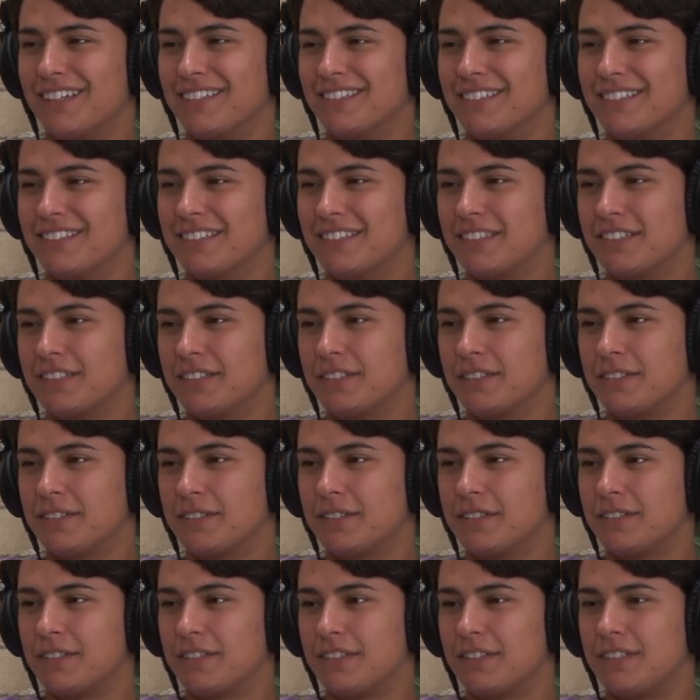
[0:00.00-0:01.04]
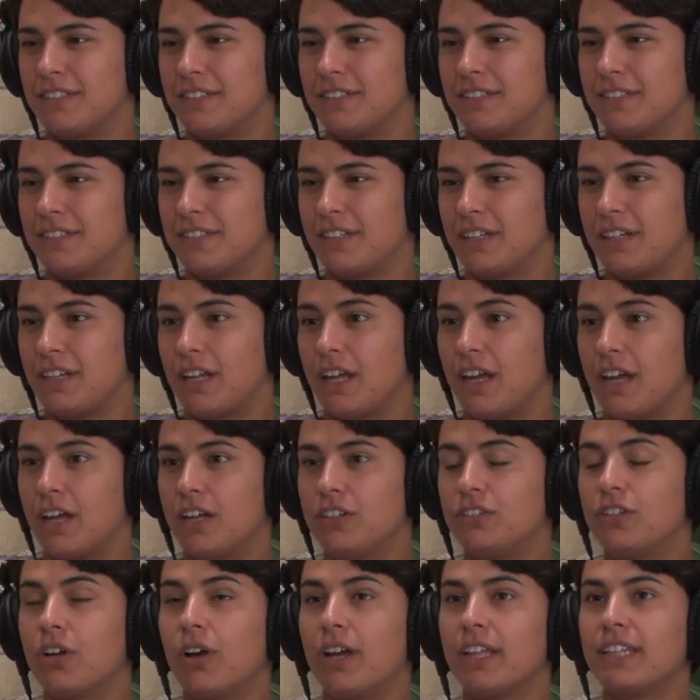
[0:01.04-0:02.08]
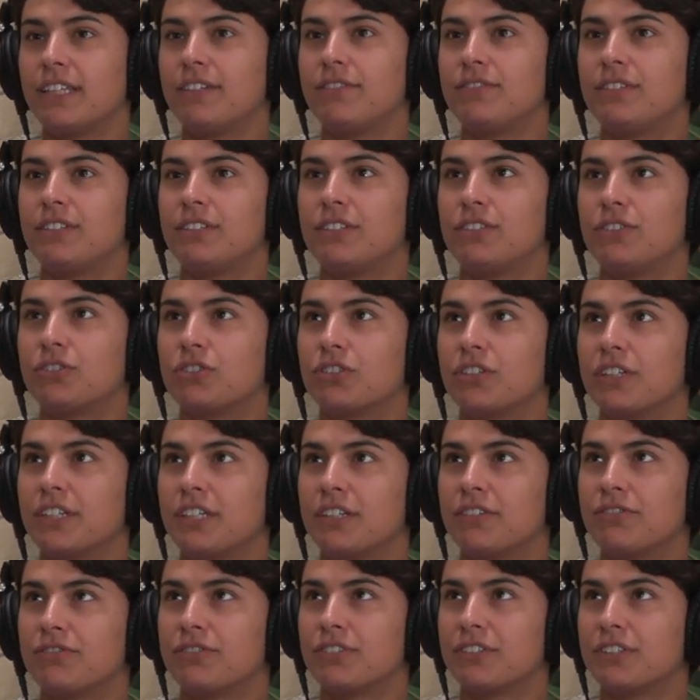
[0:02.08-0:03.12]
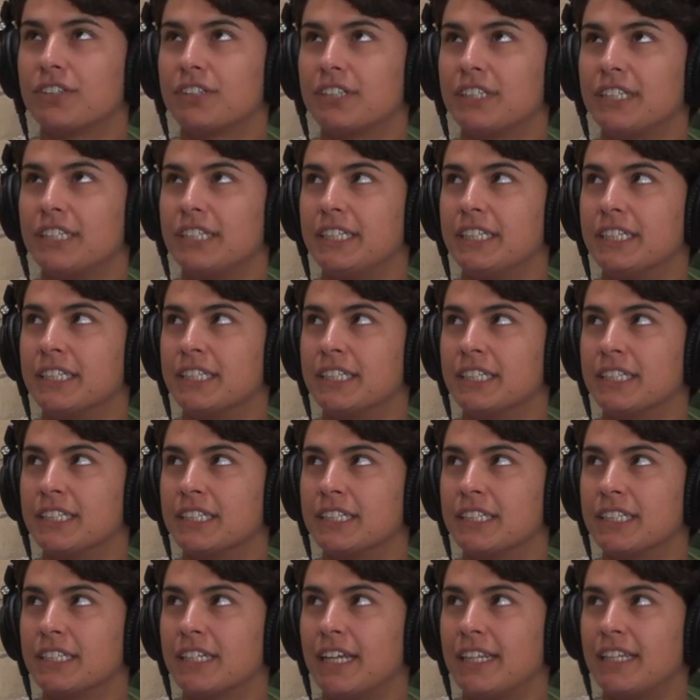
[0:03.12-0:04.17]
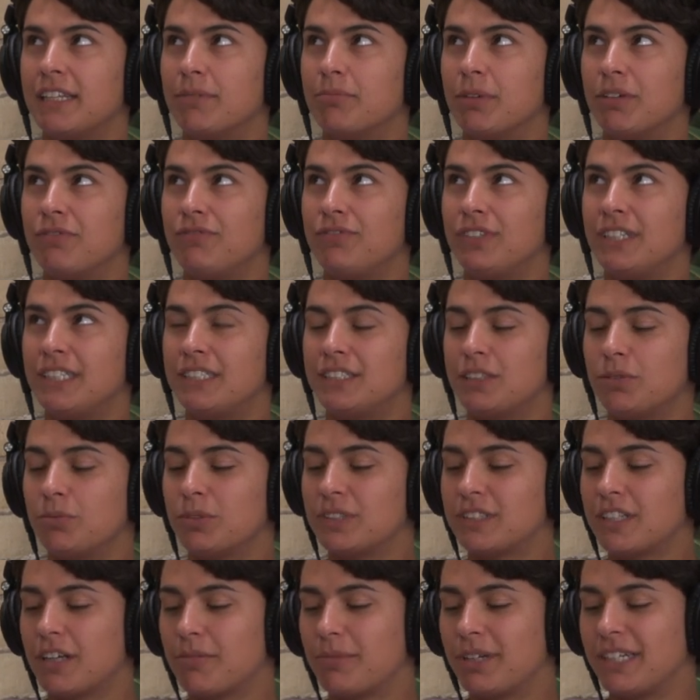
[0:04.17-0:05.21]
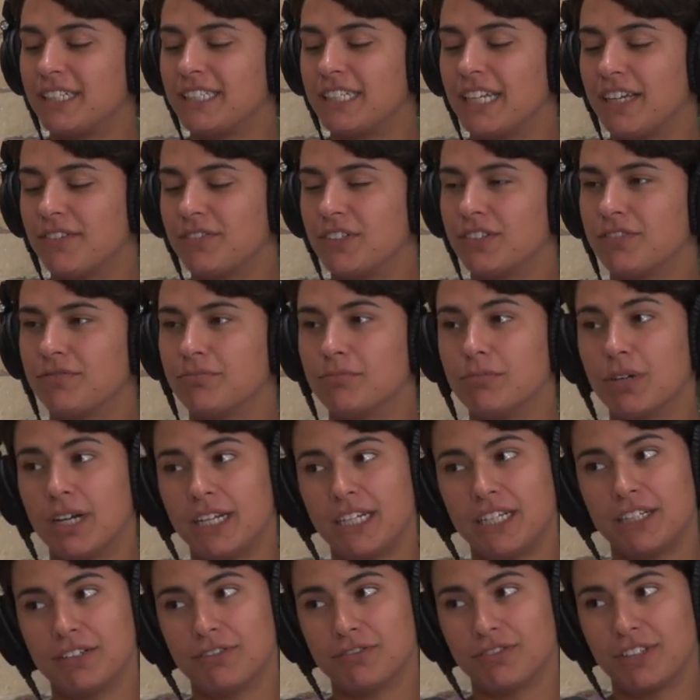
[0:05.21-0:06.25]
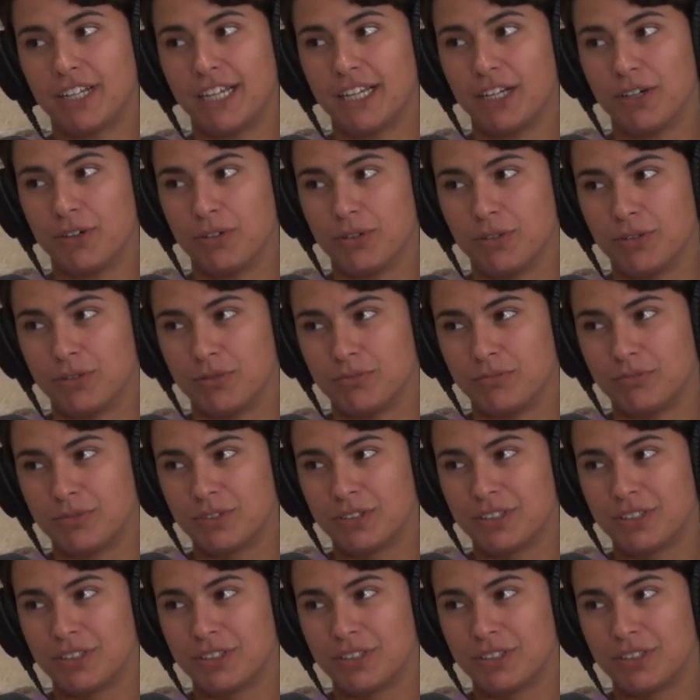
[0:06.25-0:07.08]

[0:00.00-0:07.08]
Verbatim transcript: In Oz? Uh, no, I lived in Australia for a year, and then my visa was up. I didn't have enough money to fly home.